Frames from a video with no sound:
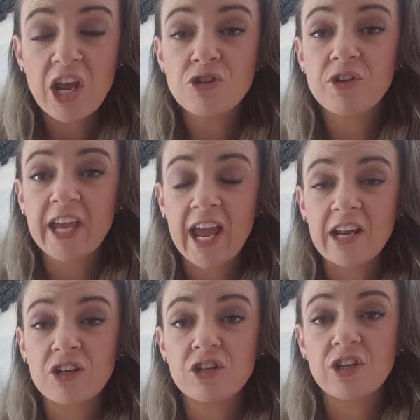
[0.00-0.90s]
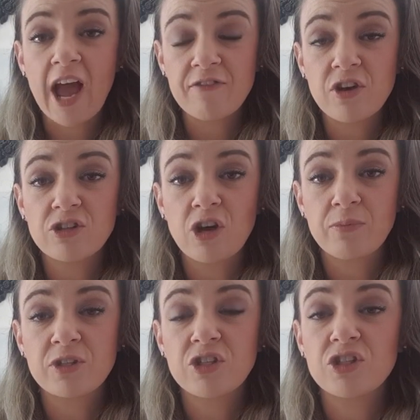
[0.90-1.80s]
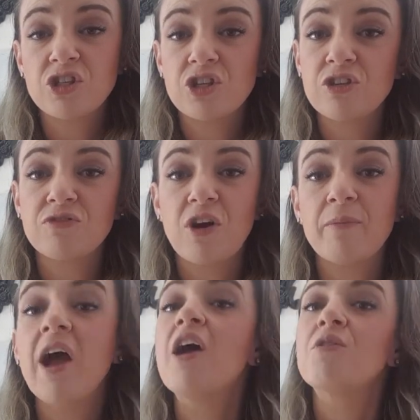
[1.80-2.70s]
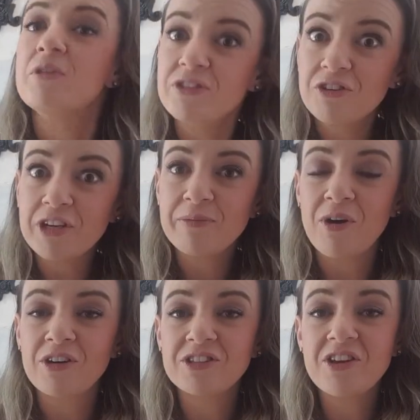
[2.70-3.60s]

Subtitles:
you can have those options to choose from with the Goodie box.